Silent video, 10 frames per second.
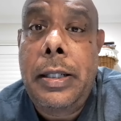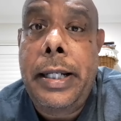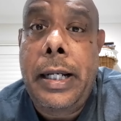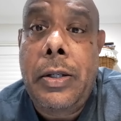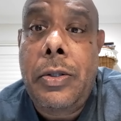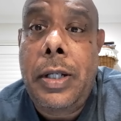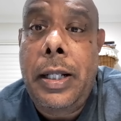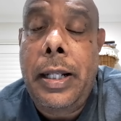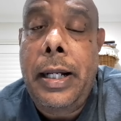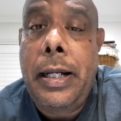and
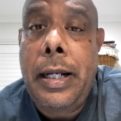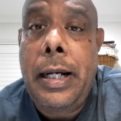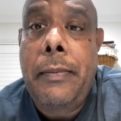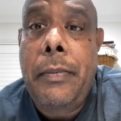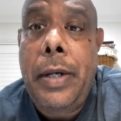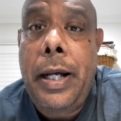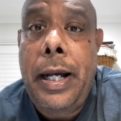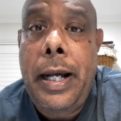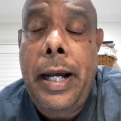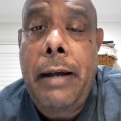then
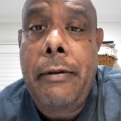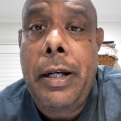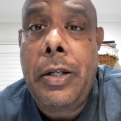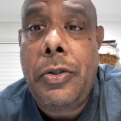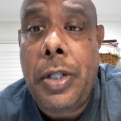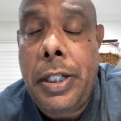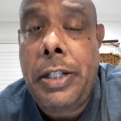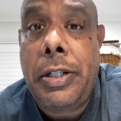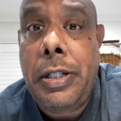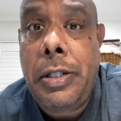have a
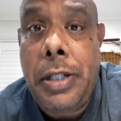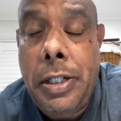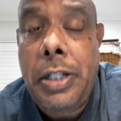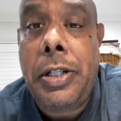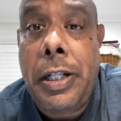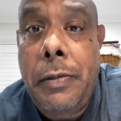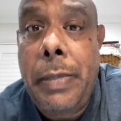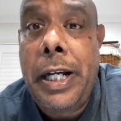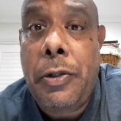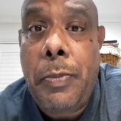
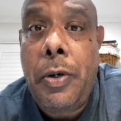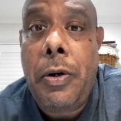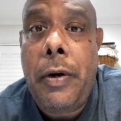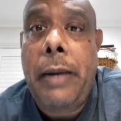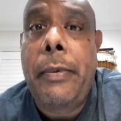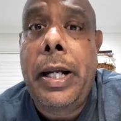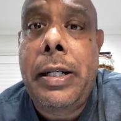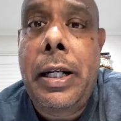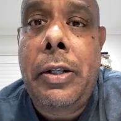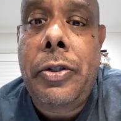statistic-based program where it
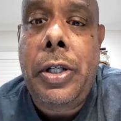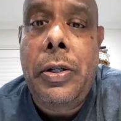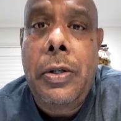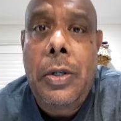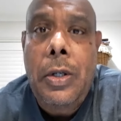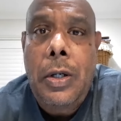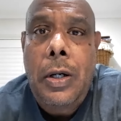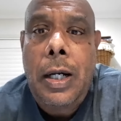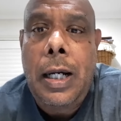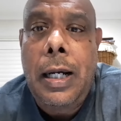tells you
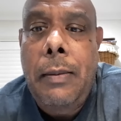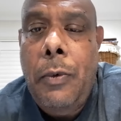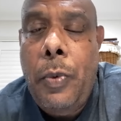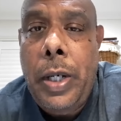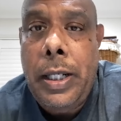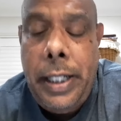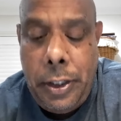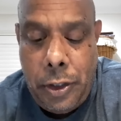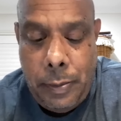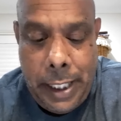what
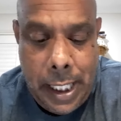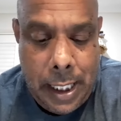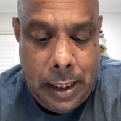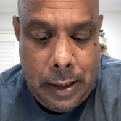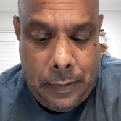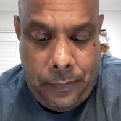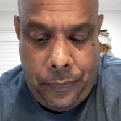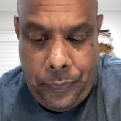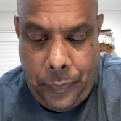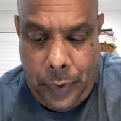needs to be done.
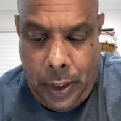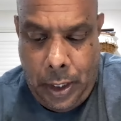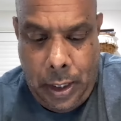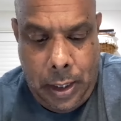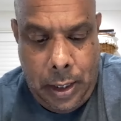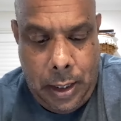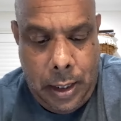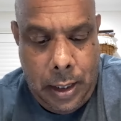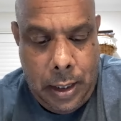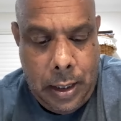
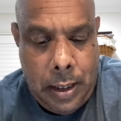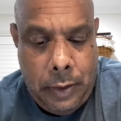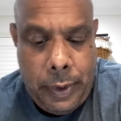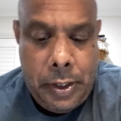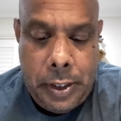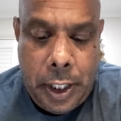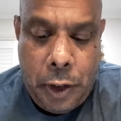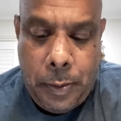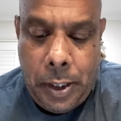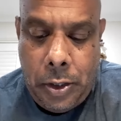Risk
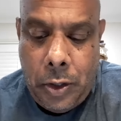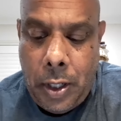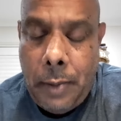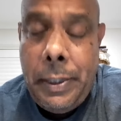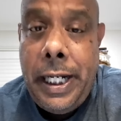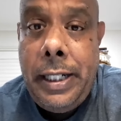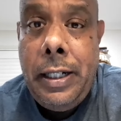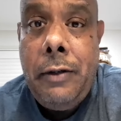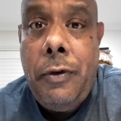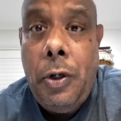assessments not
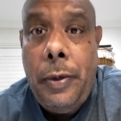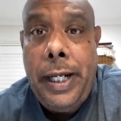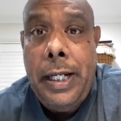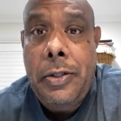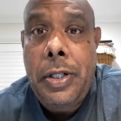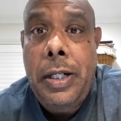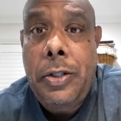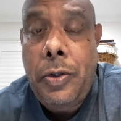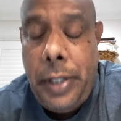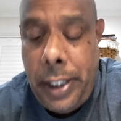updated following
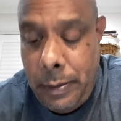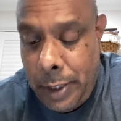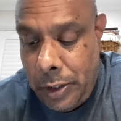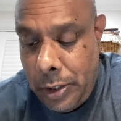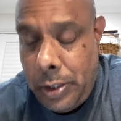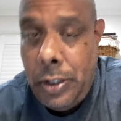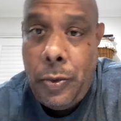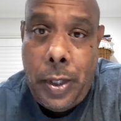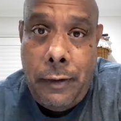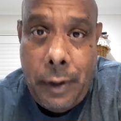incidents or near misses is
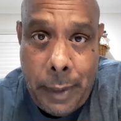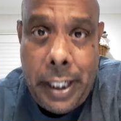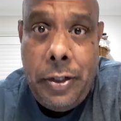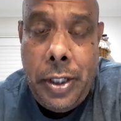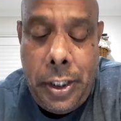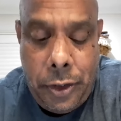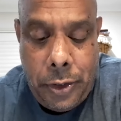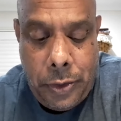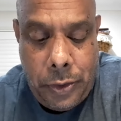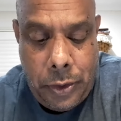one of the major
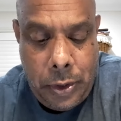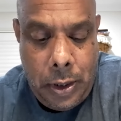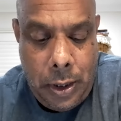issues.